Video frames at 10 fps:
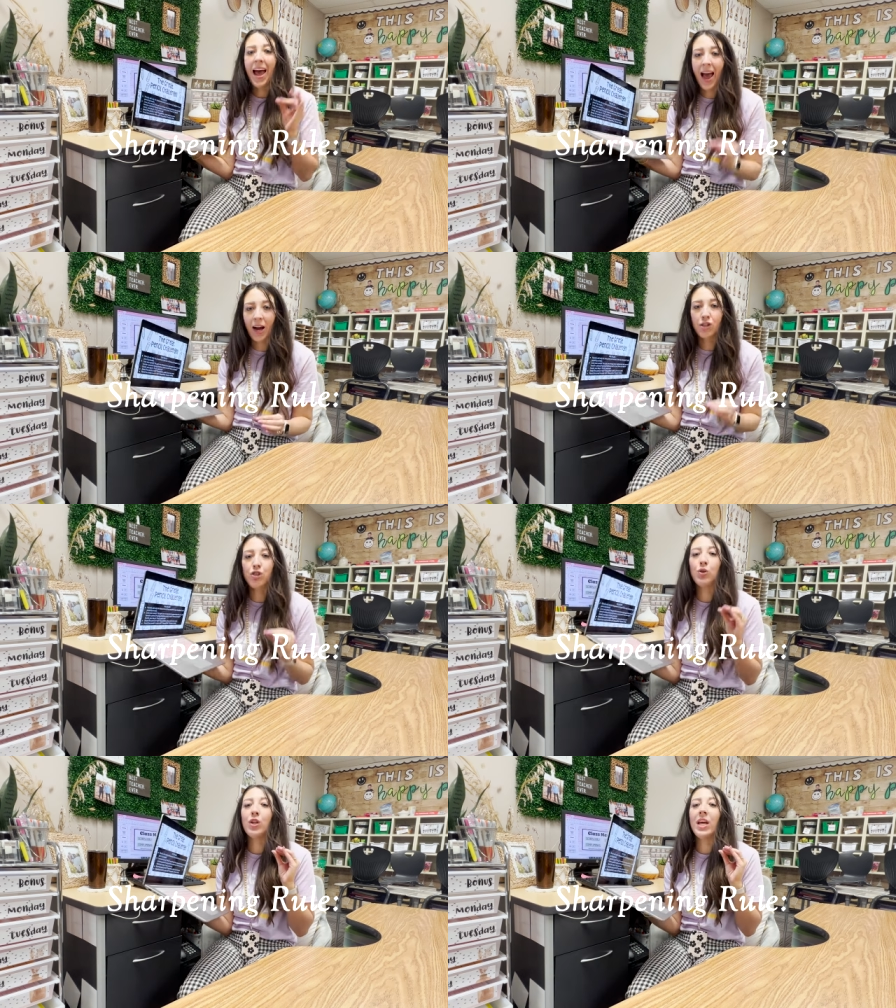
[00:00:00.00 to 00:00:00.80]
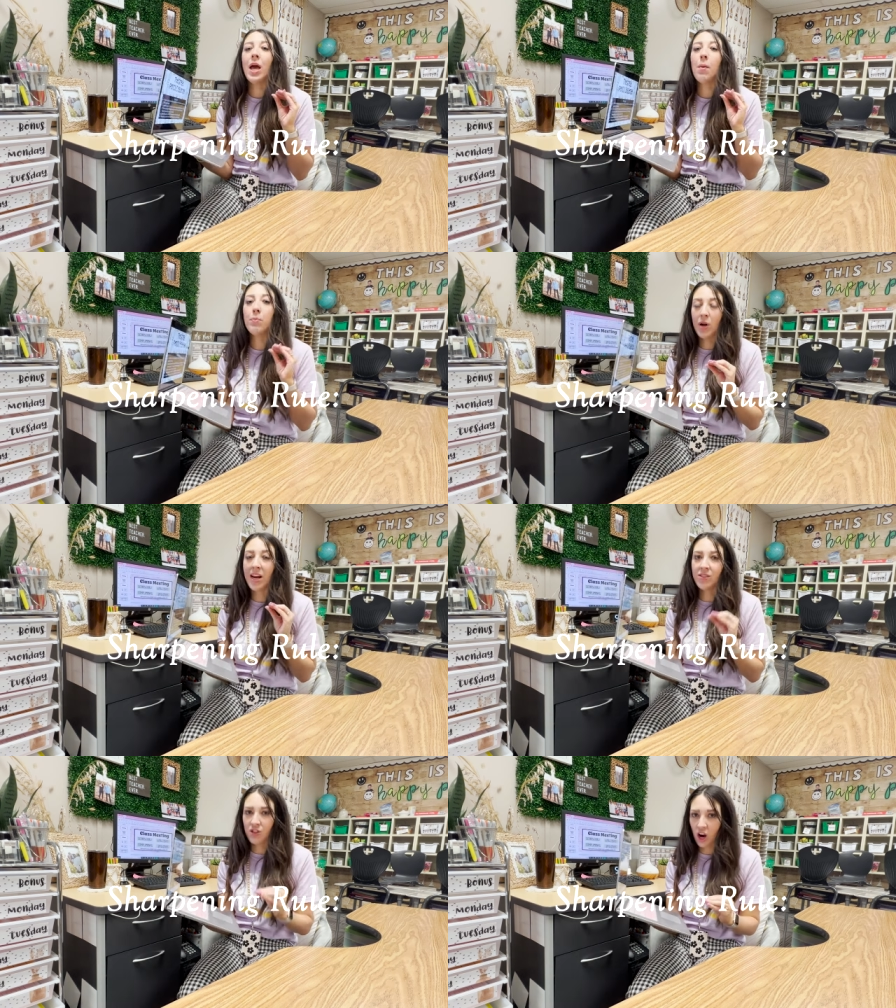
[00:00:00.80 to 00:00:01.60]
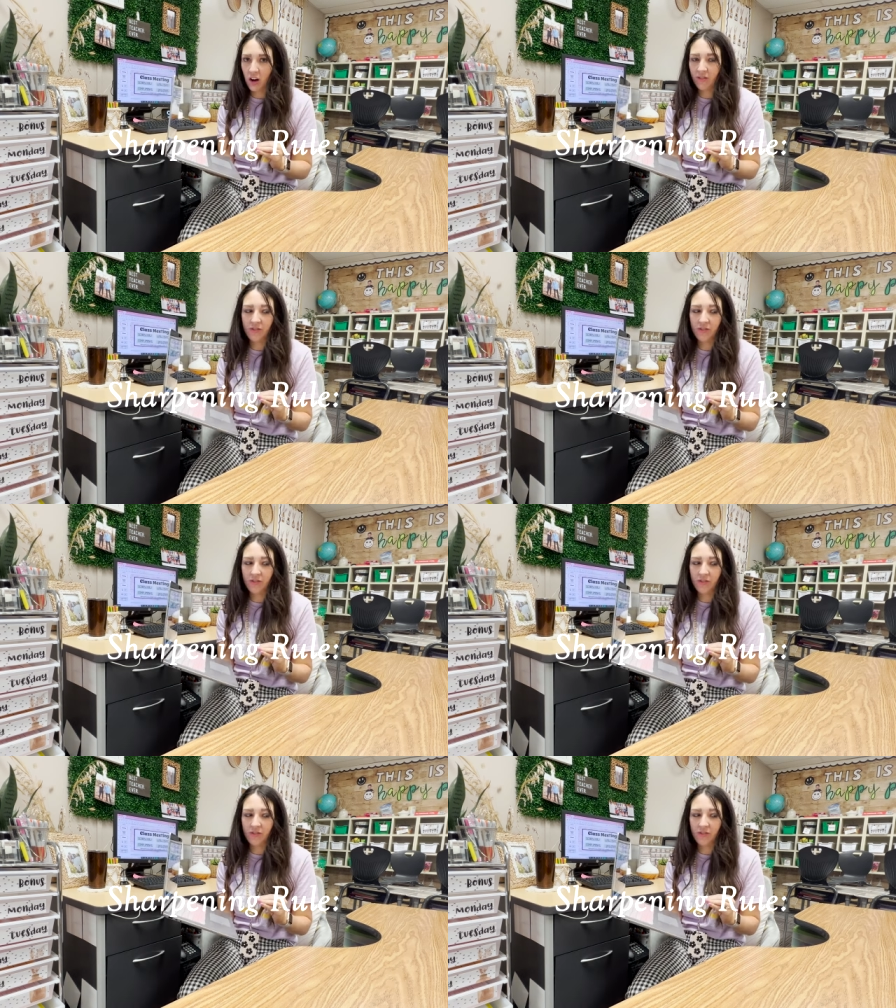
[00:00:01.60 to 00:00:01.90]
actually breaks off.